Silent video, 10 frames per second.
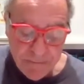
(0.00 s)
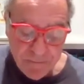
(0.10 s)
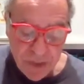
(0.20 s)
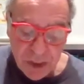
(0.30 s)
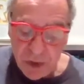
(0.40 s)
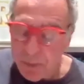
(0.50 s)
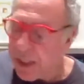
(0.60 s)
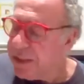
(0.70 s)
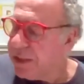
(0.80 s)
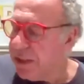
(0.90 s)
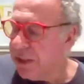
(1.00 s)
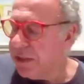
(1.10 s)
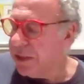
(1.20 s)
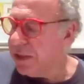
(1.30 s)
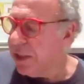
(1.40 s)
It's a place
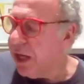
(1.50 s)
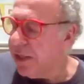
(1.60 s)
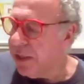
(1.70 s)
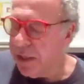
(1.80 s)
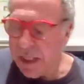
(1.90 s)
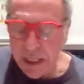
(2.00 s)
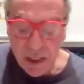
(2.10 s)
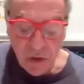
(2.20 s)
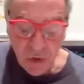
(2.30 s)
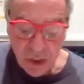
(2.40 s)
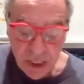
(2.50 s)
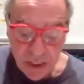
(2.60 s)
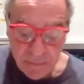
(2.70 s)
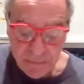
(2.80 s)
that's neither here nor there.